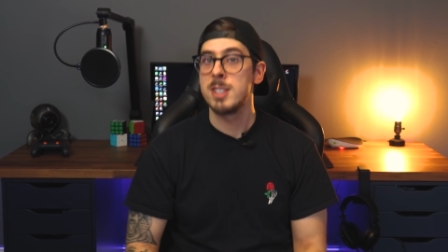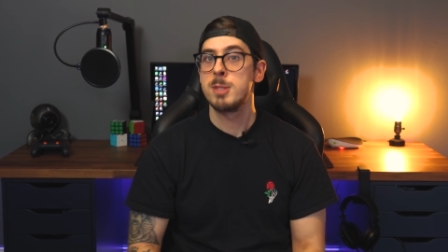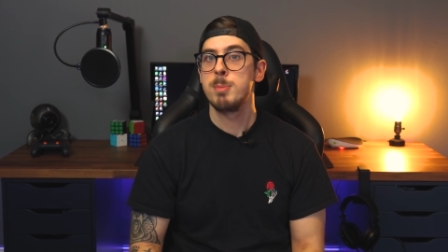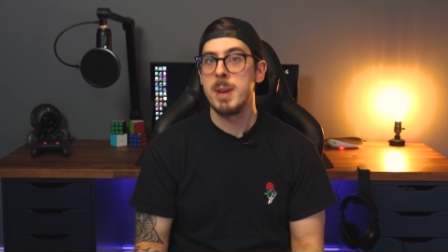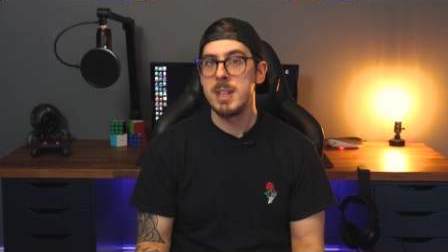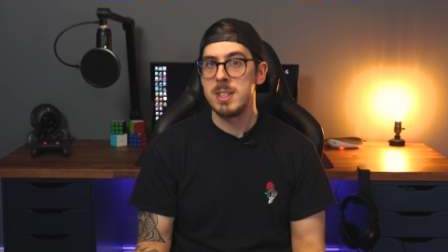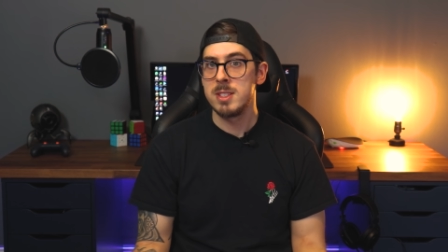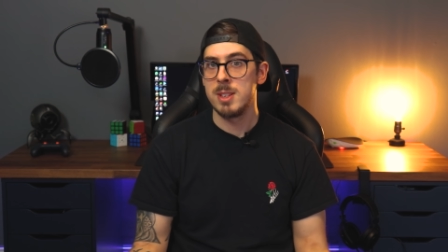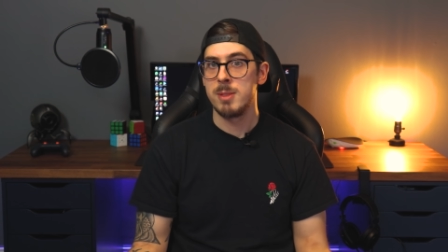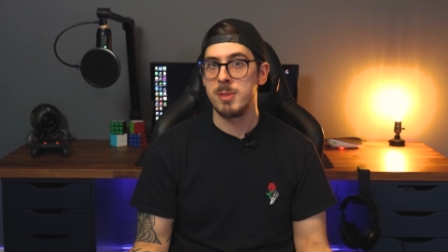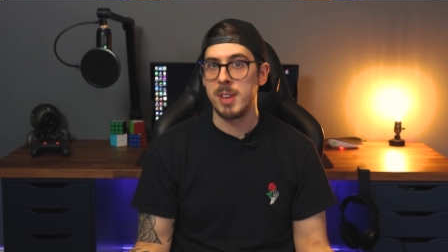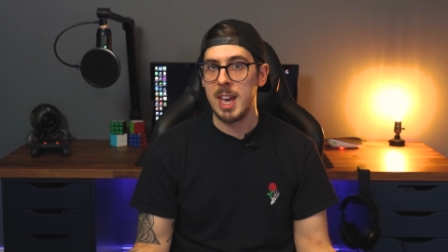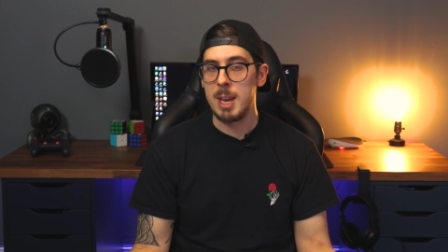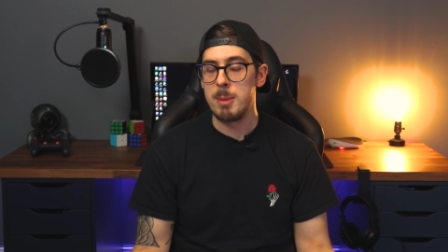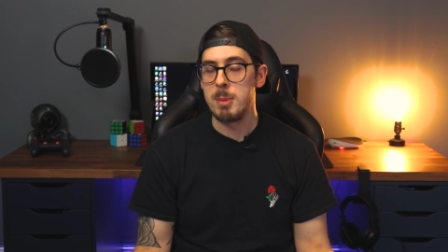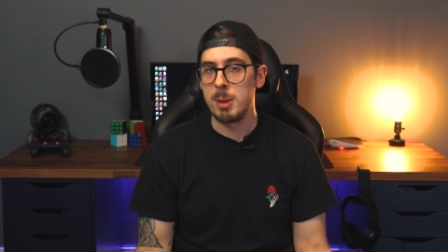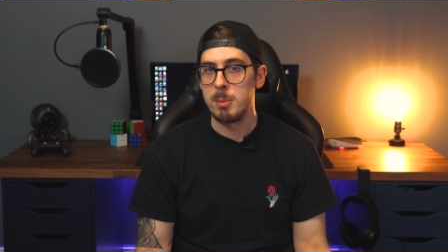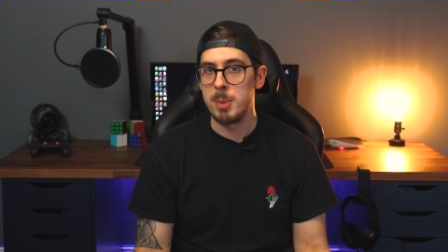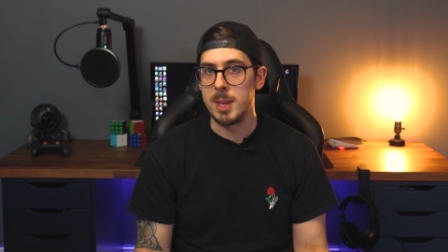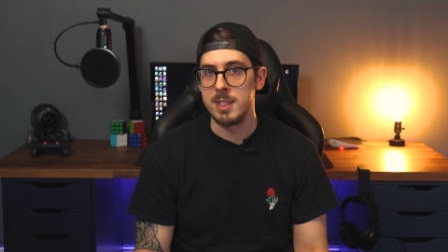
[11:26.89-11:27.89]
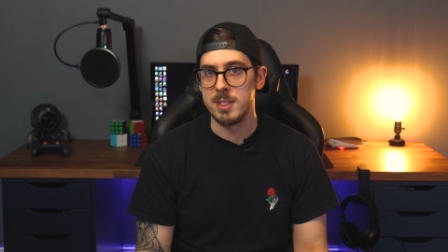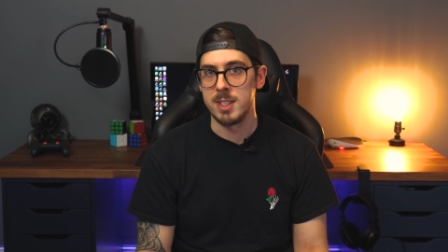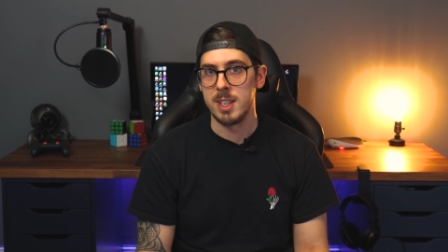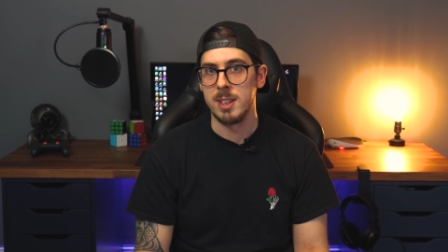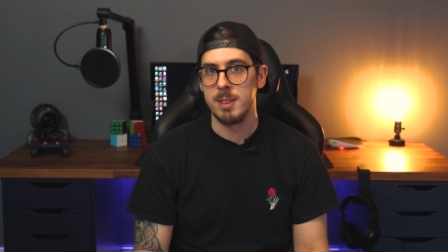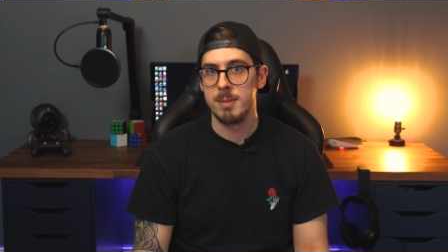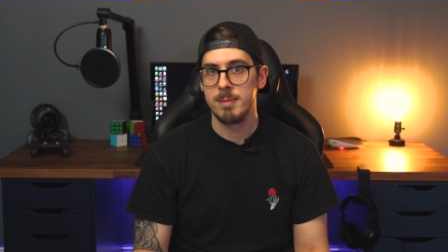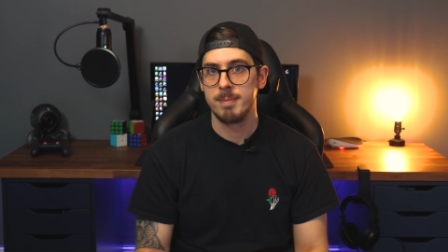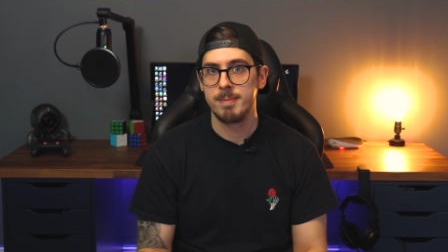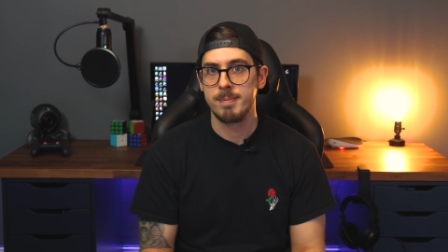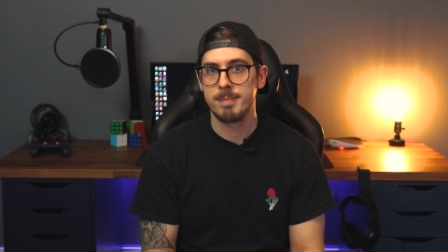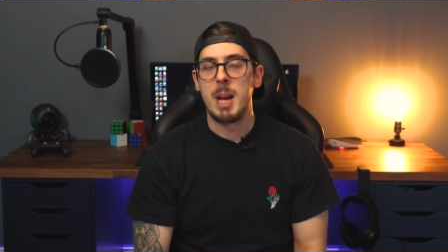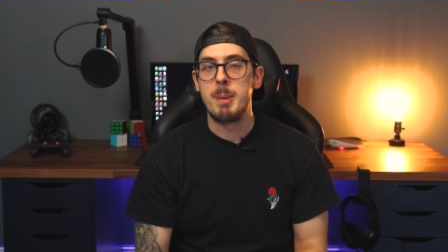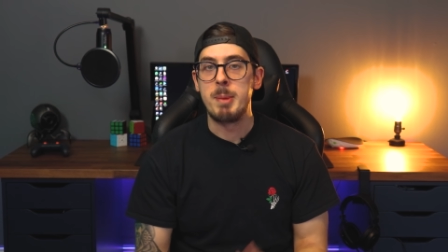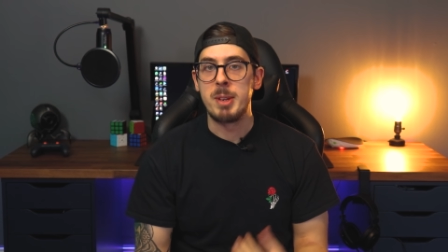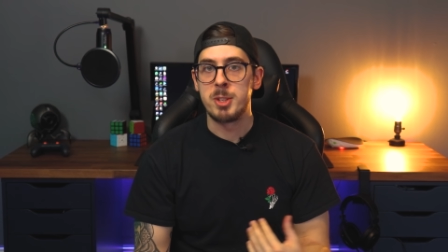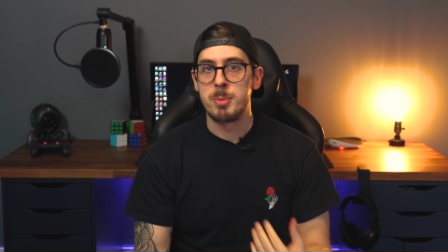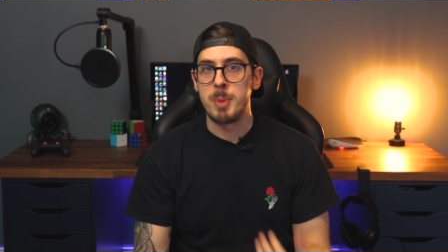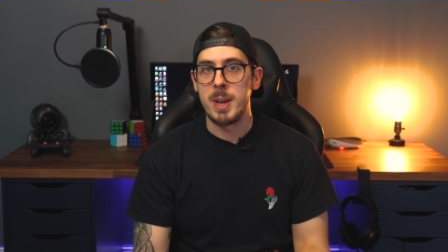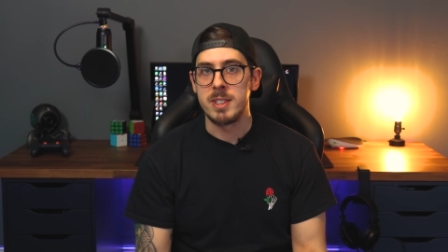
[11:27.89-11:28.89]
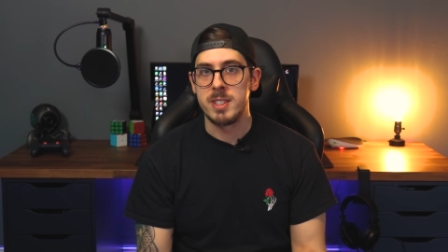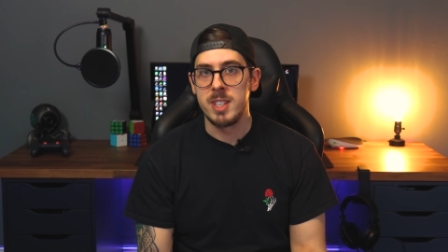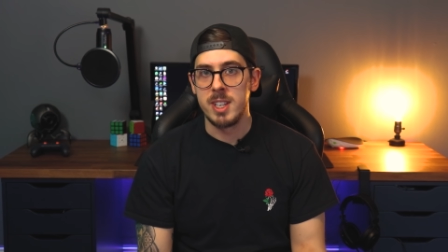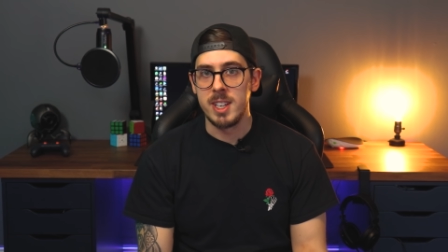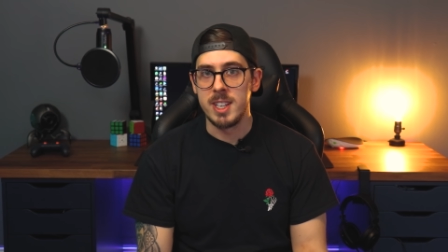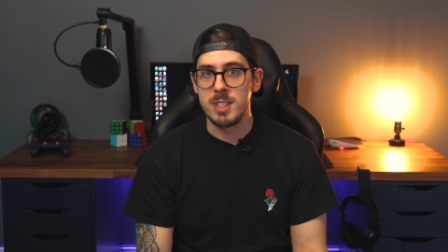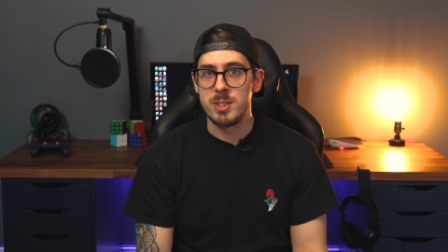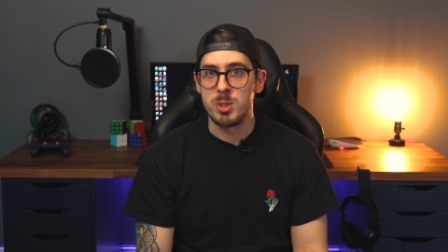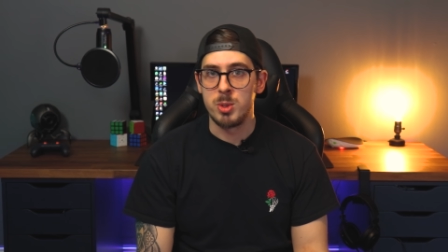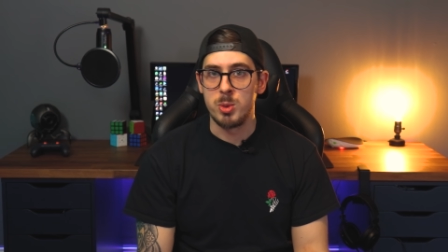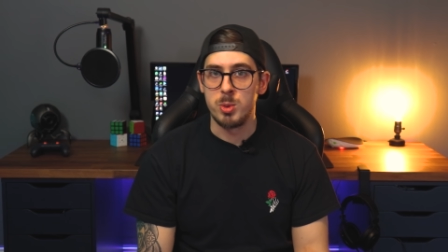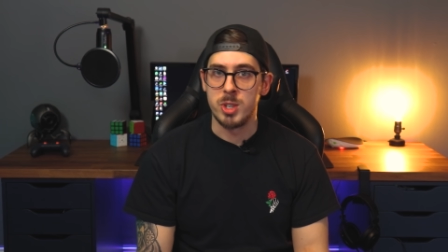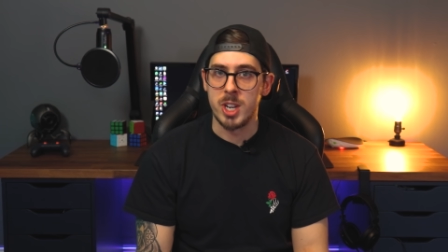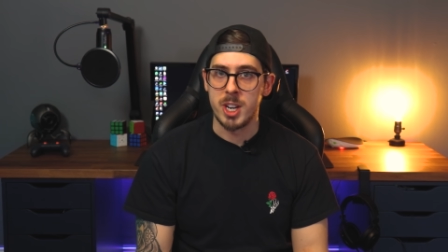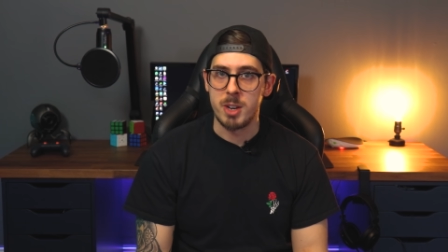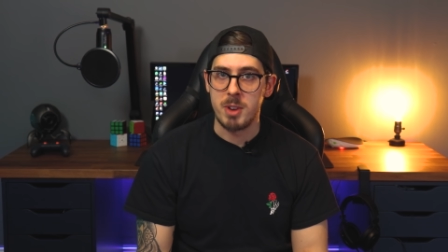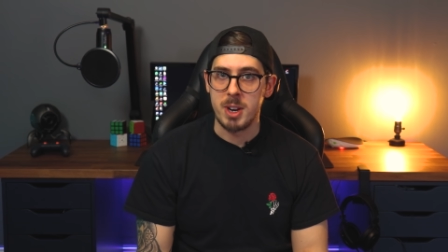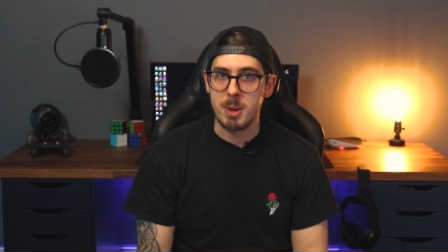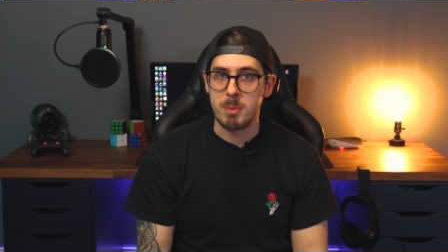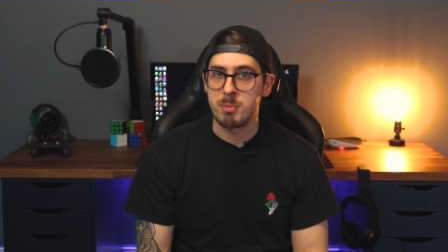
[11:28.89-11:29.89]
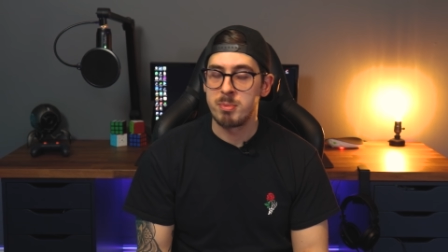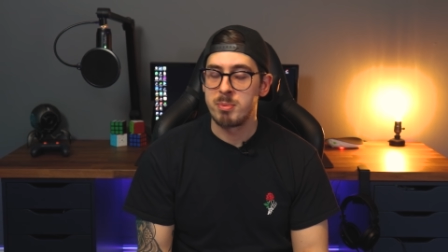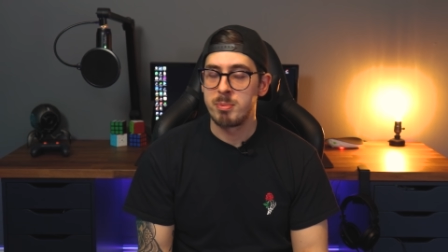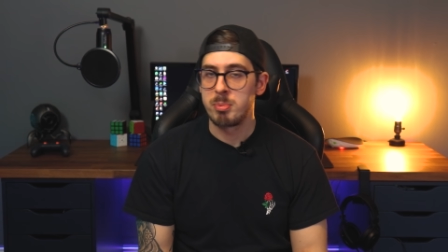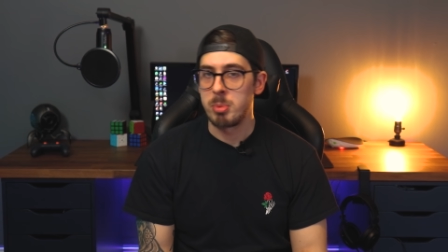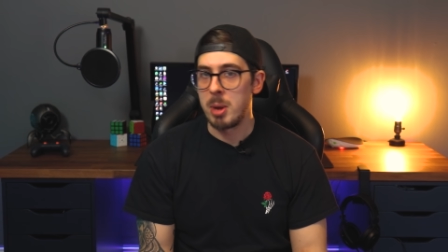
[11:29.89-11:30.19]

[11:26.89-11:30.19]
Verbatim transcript: expensive gaming P C. I'm expecting this to generate